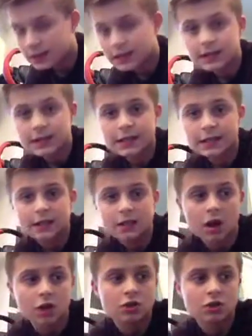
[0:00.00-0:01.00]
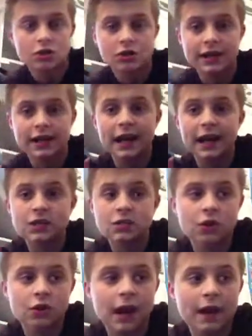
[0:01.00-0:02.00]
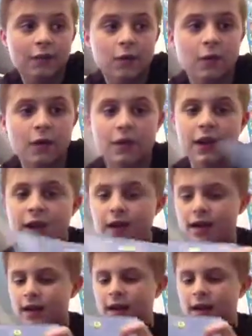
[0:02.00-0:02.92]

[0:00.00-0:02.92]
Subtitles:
this is a touch screen. It has got a camera with it,